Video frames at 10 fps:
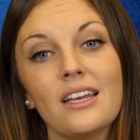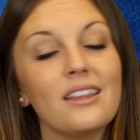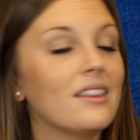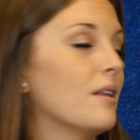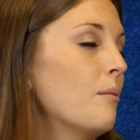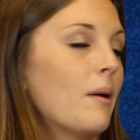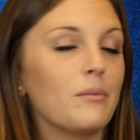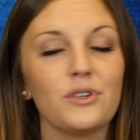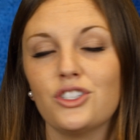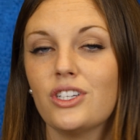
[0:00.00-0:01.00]
and the
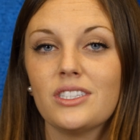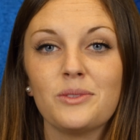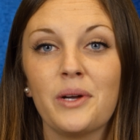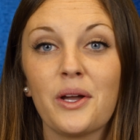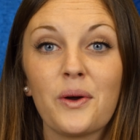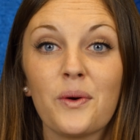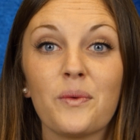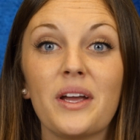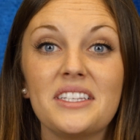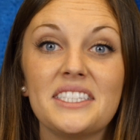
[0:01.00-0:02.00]
members just went
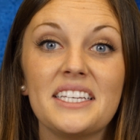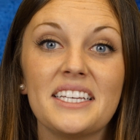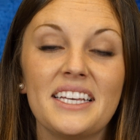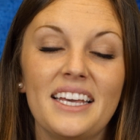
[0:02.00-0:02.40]
crazy.